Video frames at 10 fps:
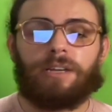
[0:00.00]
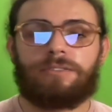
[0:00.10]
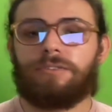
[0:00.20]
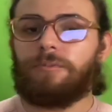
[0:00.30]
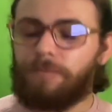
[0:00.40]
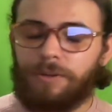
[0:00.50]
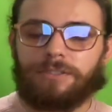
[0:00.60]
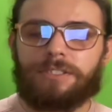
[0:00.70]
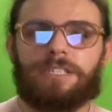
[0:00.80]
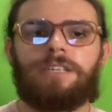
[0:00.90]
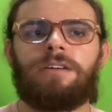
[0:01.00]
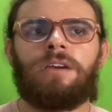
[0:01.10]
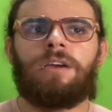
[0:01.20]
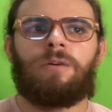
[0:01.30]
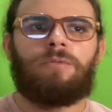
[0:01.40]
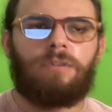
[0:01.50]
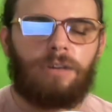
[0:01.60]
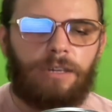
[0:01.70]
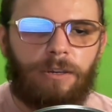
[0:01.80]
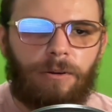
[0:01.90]
So we'll see
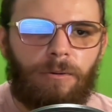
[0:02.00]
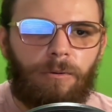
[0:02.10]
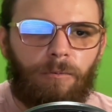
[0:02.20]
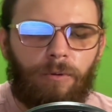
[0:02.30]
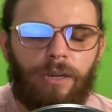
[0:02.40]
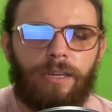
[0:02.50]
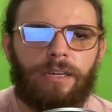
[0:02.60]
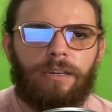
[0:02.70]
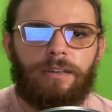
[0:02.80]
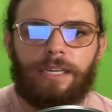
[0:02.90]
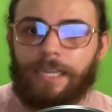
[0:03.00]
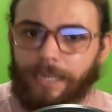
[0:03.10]
where it